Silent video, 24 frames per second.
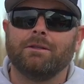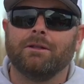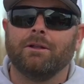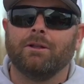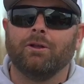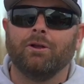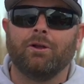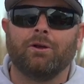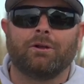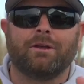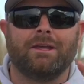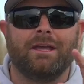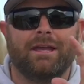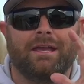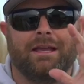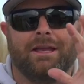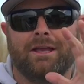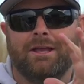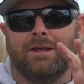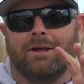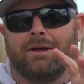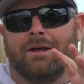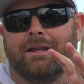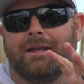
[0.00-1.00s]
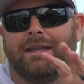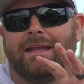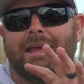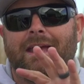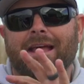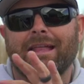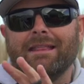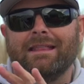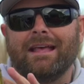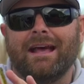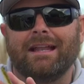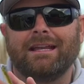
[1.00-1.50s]
looking good.
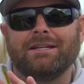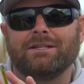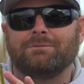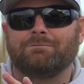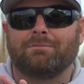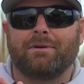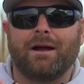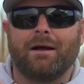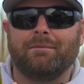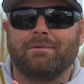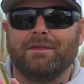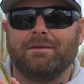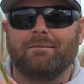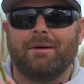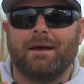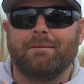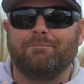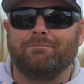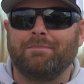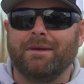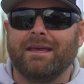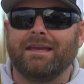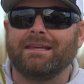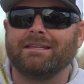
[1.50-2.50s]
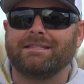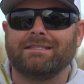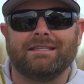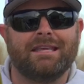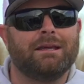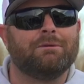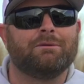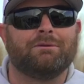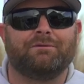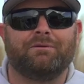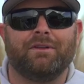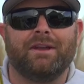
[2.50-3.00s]
That is probably the, my biggest
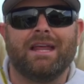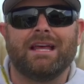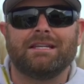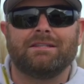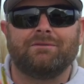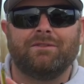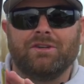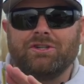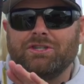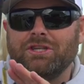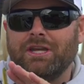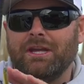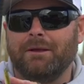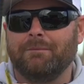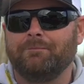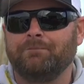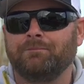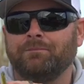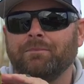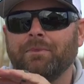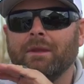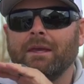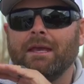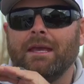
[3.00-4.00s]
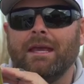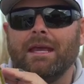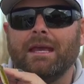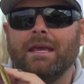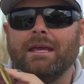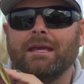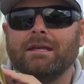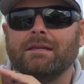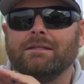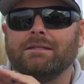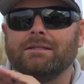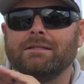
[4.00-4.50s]
thing with finesse fishing
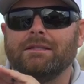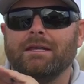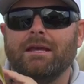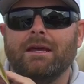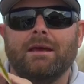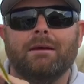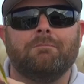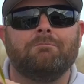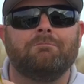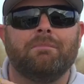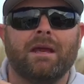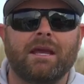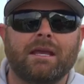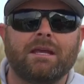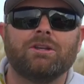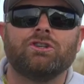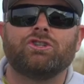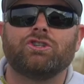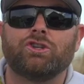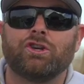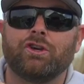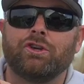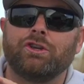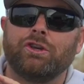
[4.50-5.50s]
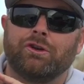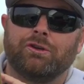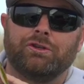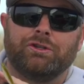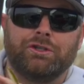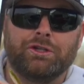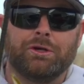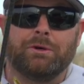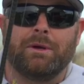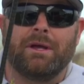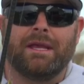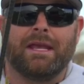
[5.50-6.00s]
is making sure you're
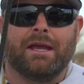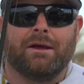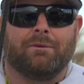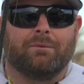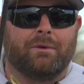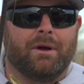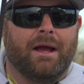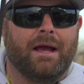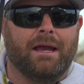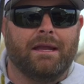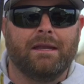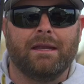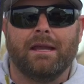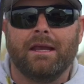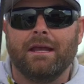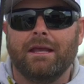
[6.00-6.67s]
doing it right.